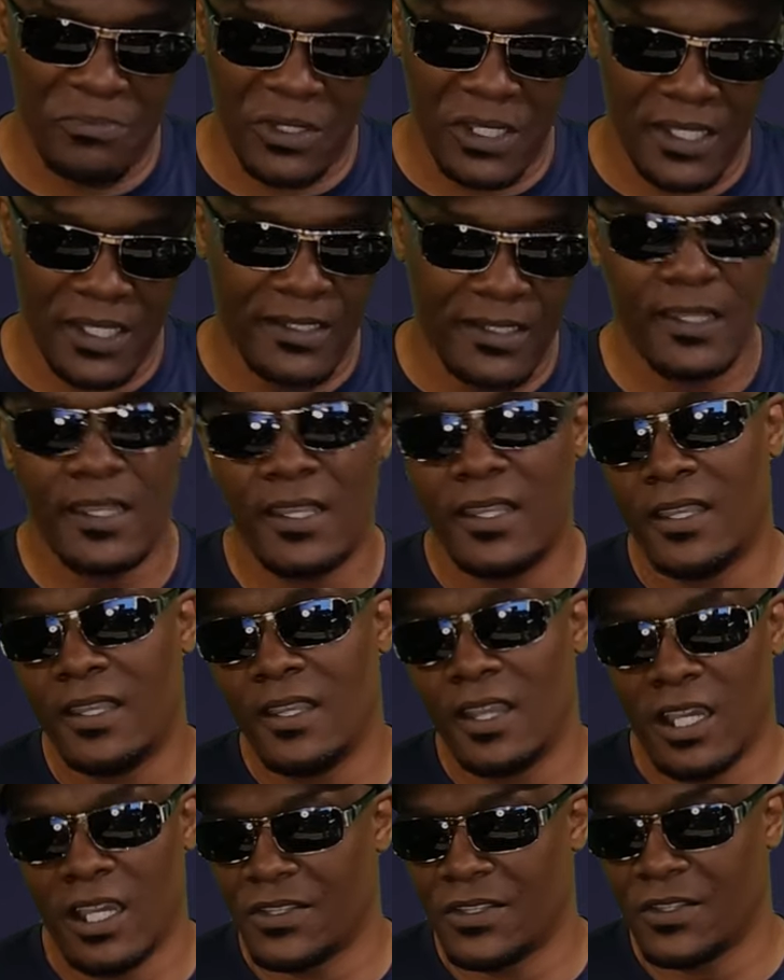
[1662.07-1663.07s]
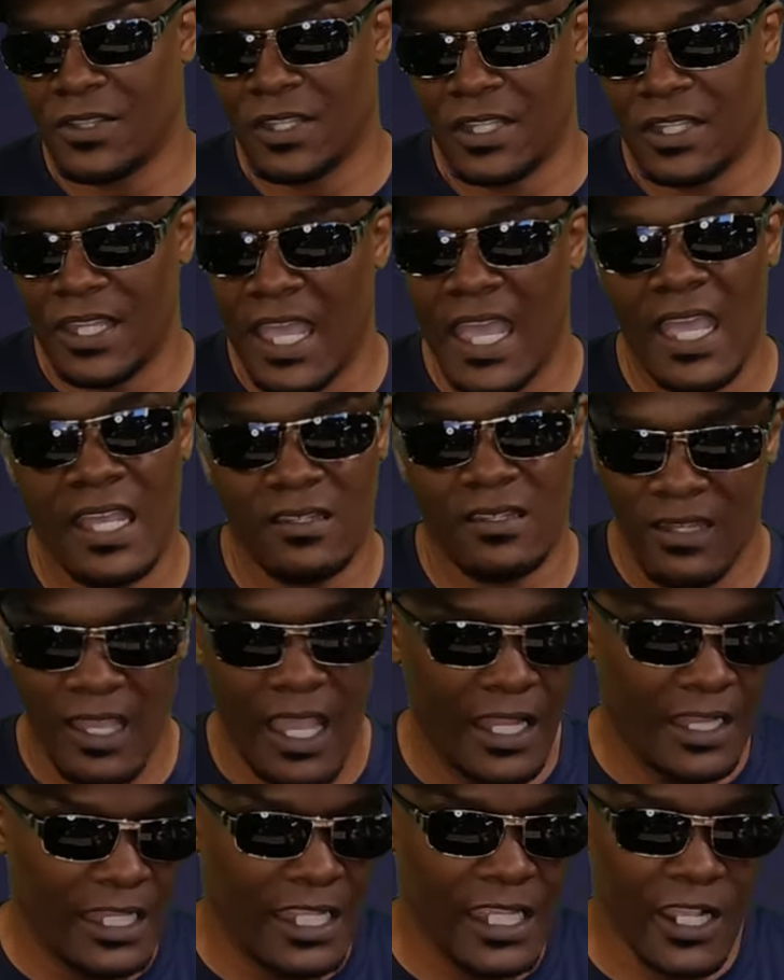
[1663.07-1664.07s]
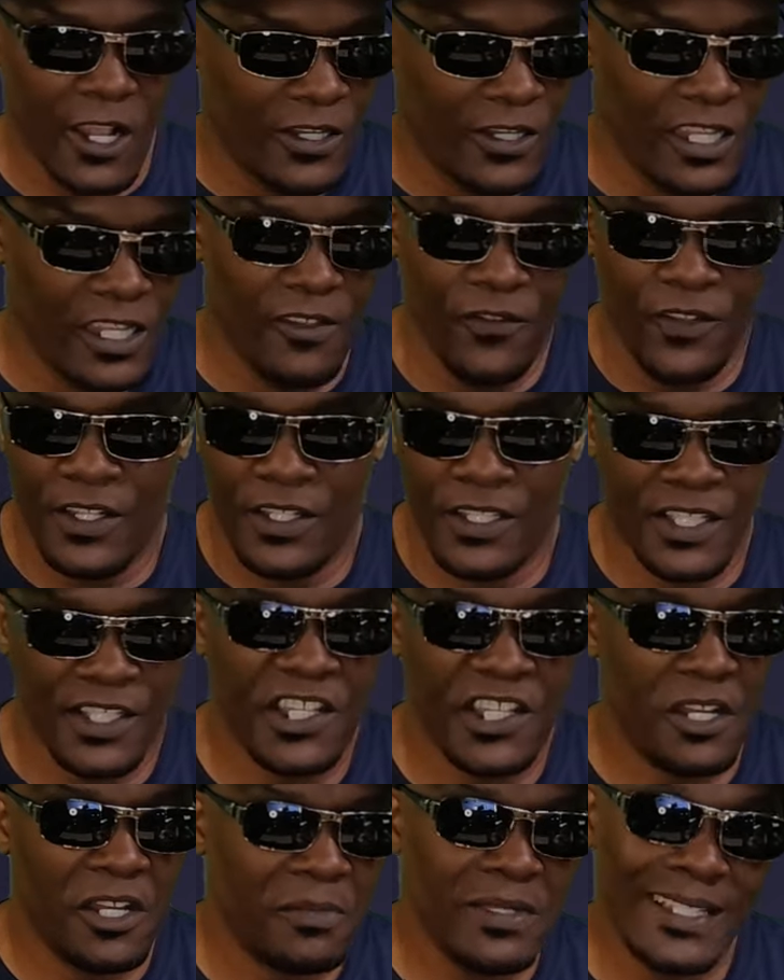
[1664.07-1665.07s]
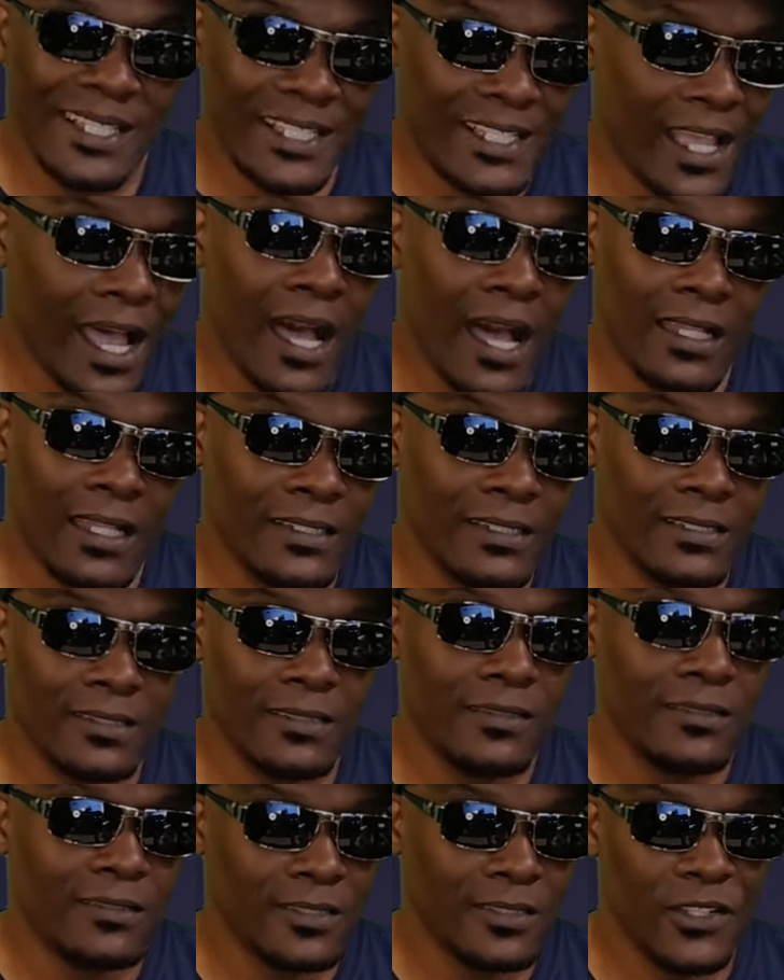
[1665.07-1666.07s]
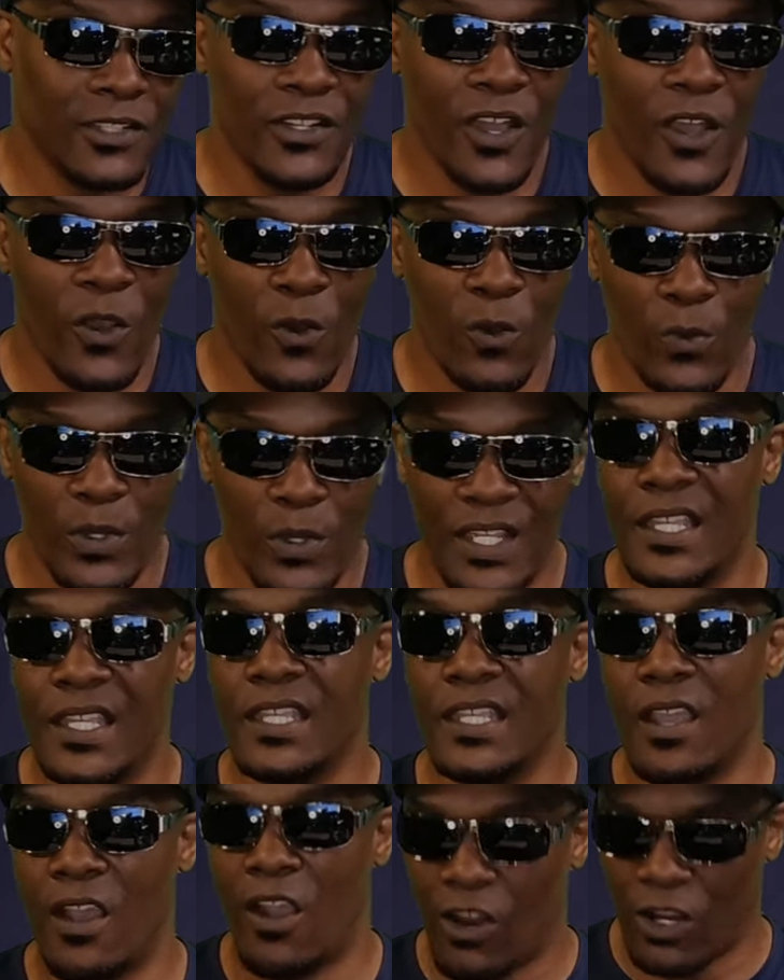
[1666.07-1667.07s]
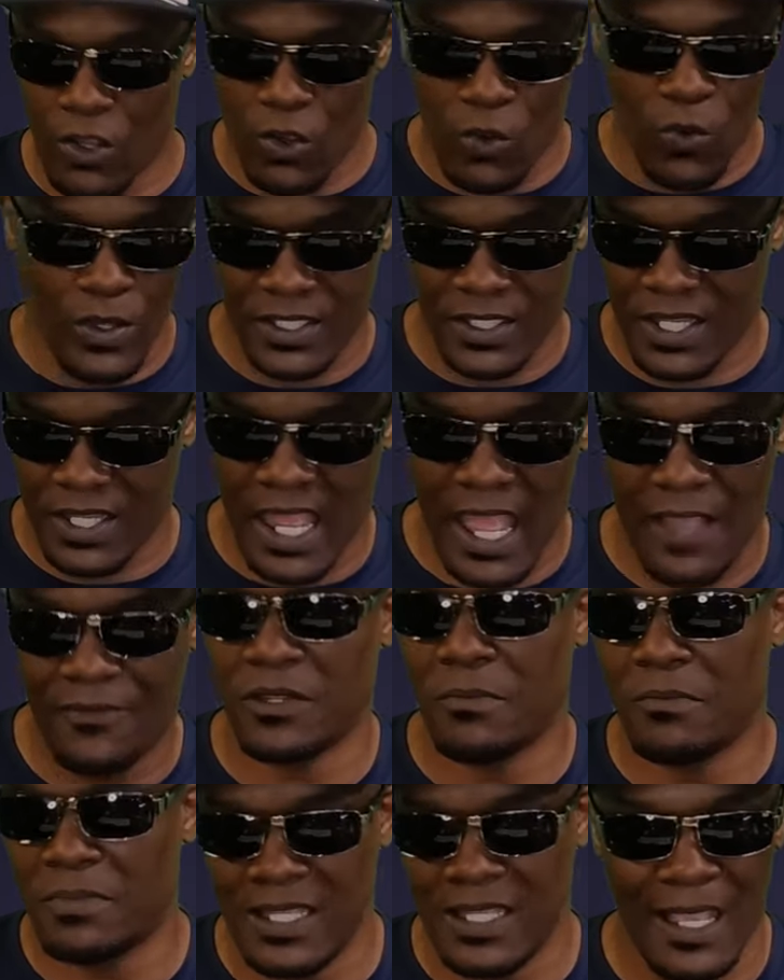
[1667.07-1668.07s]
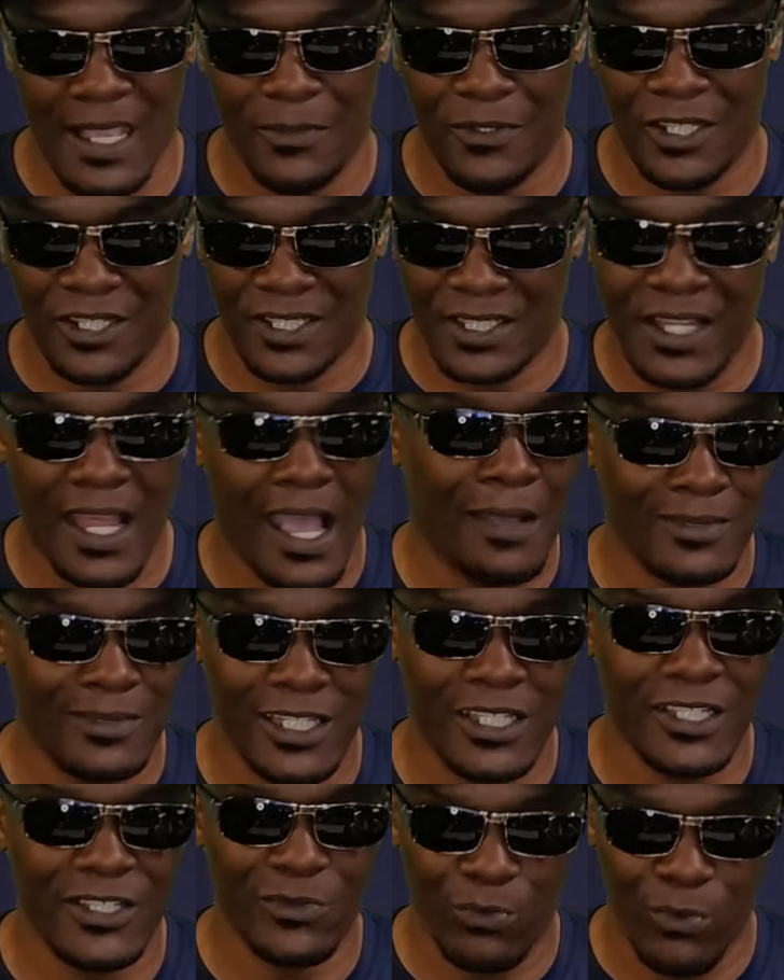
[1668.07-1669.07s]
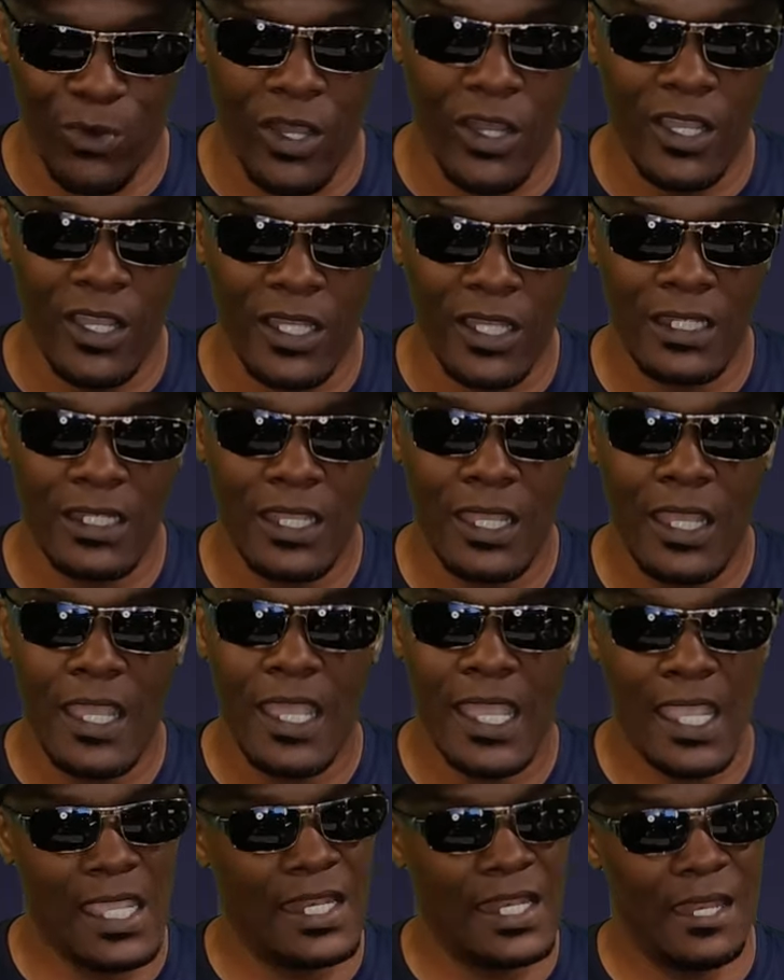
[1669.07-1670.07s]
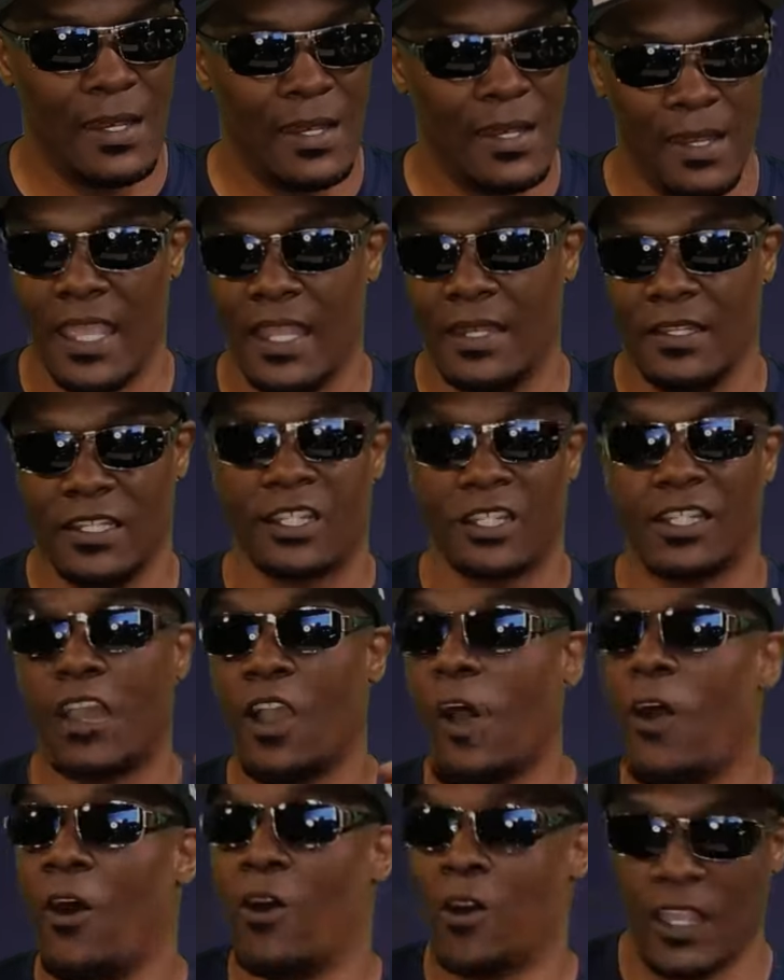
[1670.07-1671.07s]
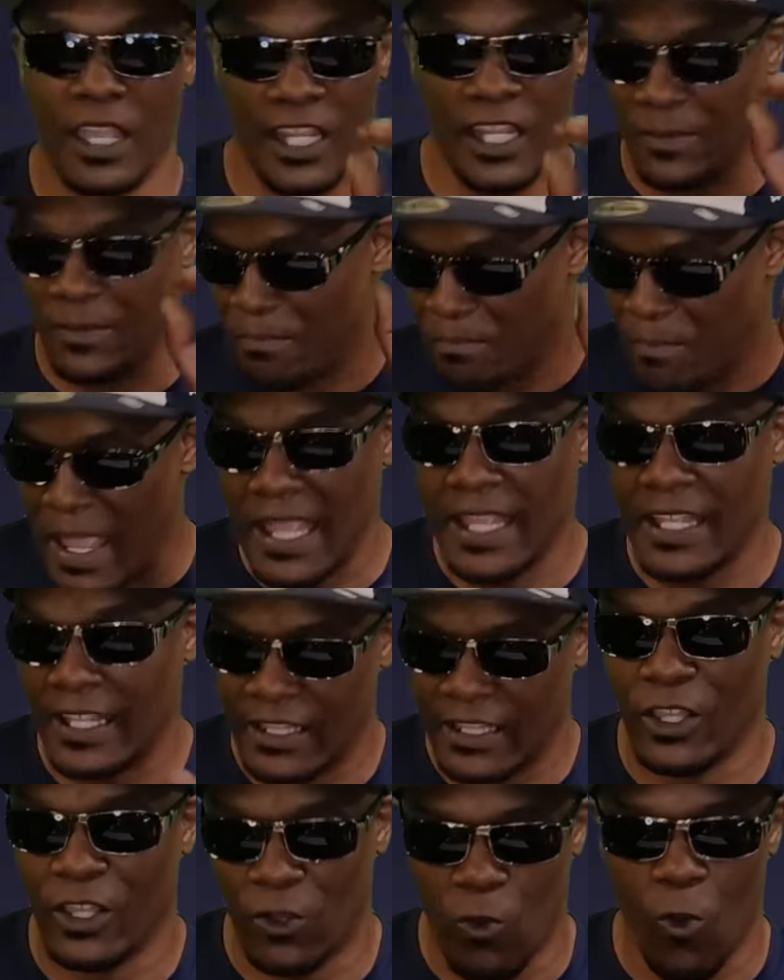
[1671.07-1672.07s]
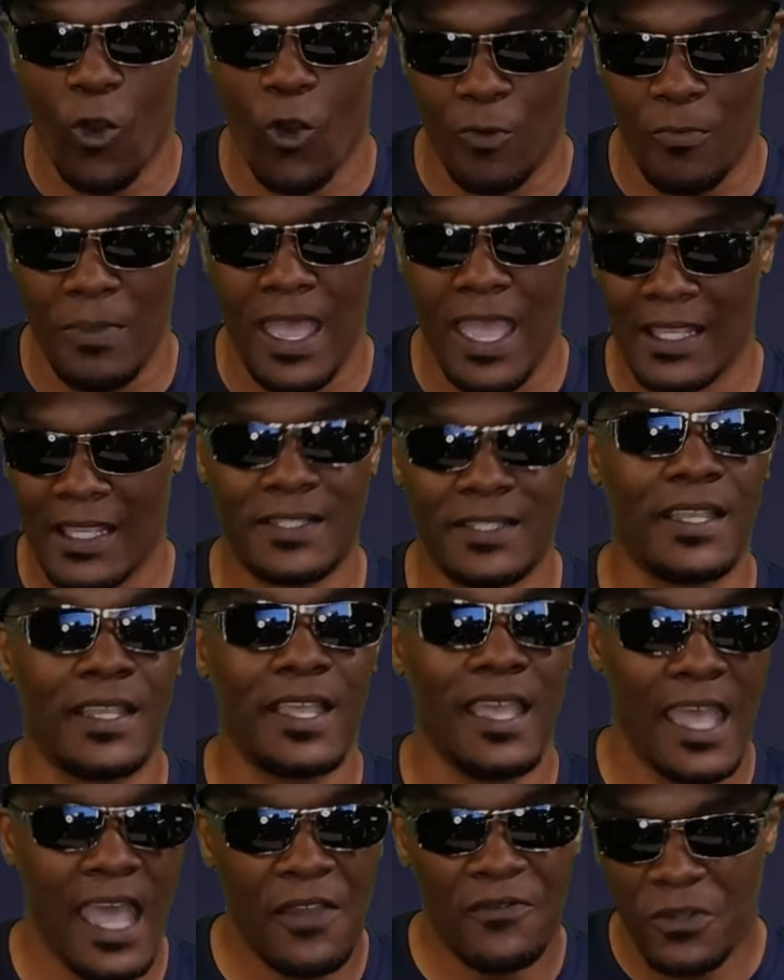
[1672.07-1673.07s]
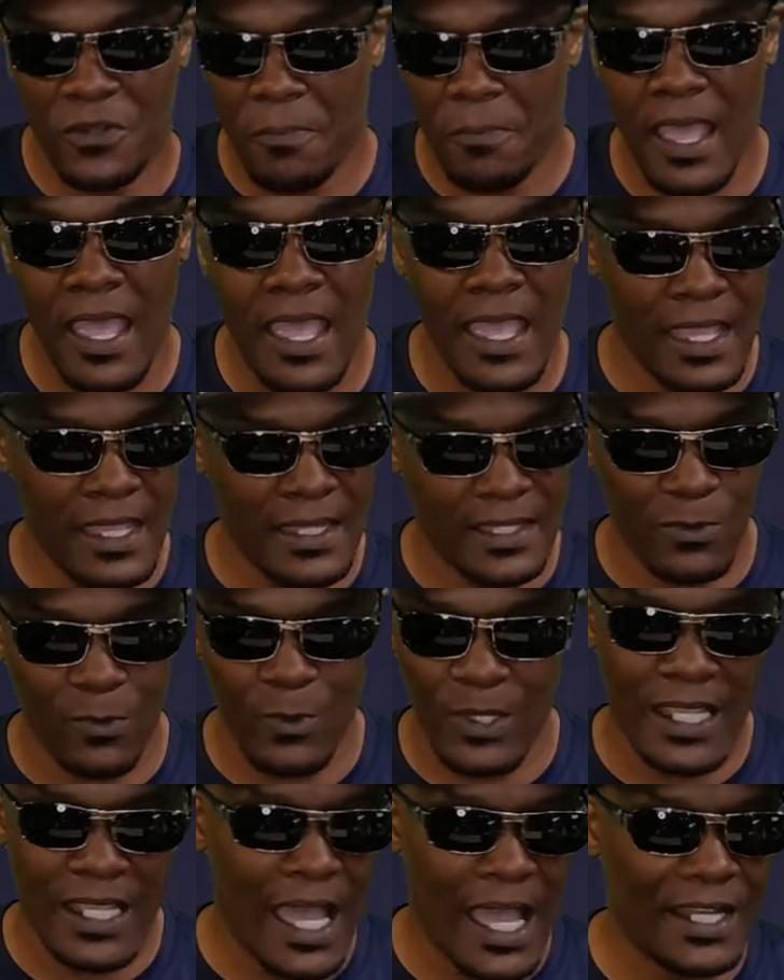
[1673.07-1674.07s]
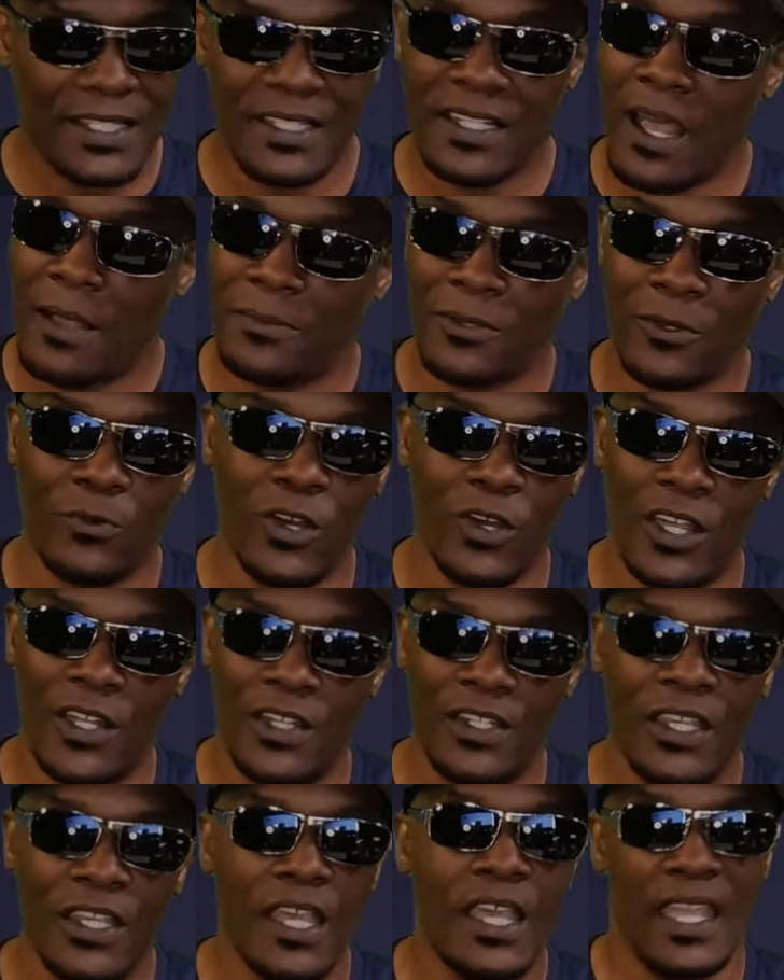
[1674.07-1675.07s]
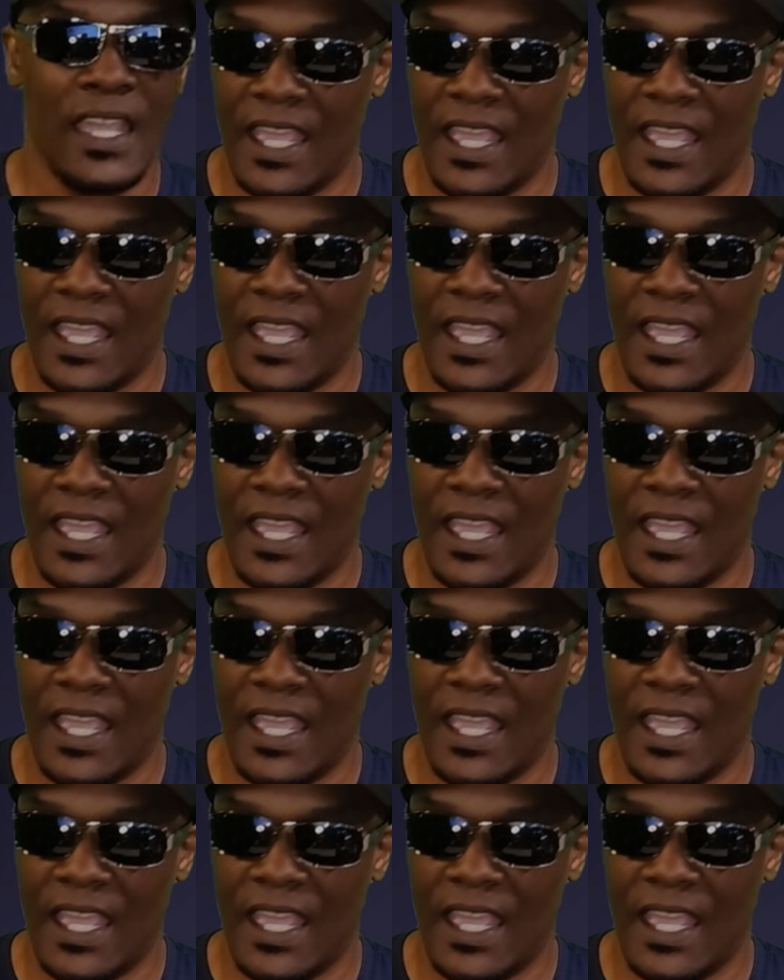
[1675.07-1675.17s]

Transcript: But other than that, I think our defense is going to be solid you know, we are going to have to be able to stop this run and, and call and make the quarterbacks have to pass. We got to stop the run.